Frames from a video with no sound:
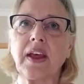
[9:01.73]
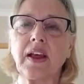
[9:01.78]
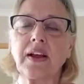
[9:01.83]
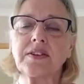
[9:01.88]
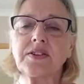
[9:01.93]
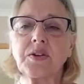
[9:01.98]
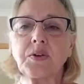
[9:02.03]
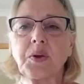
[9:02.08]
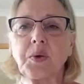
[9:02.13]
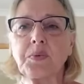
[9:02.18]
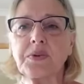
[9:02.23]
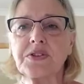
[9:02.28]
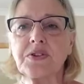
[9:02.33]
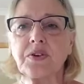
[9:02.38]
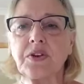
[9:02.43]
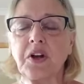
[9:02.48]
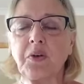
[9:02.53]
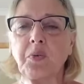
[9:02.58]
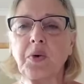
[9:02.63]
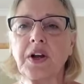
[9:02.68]
So there was
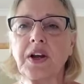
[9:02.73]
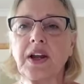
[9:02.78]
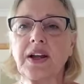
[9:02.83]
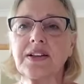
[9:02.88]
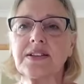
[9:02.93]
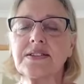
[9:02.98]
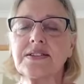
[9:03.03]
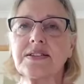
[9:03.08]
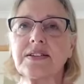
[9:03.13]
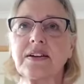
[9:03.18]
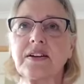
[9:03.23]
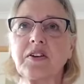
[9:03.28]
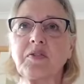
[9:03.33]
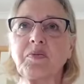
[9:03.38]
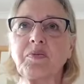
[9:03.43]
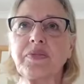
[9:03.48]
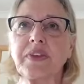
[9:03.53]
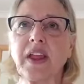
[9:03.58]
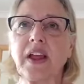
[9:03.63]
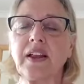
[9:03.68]
only one answer,
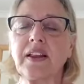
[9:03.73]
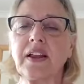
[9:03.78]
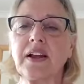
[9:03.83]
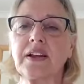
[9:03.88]
and